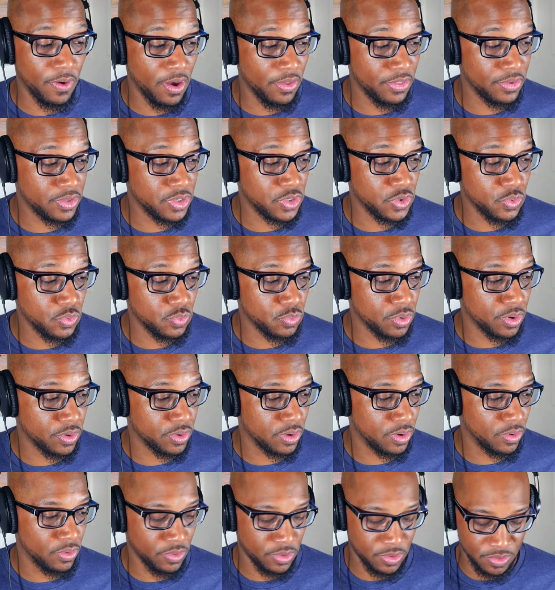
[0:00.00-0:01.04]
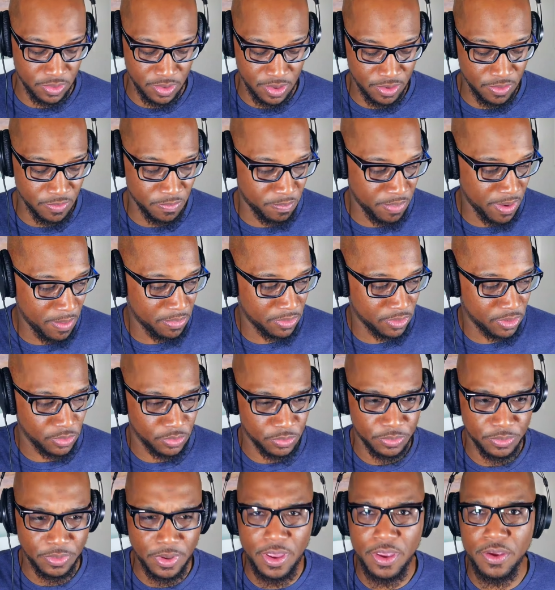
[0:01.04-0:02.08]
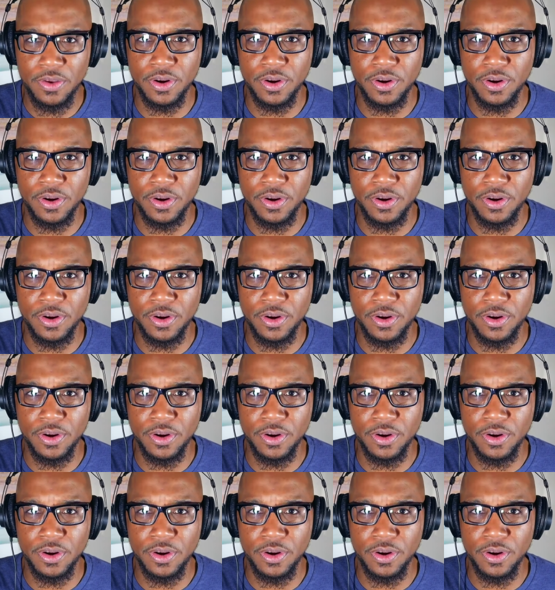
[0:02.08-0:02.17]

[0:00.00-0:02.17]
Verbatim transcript: father too. You know, it's it's biblical.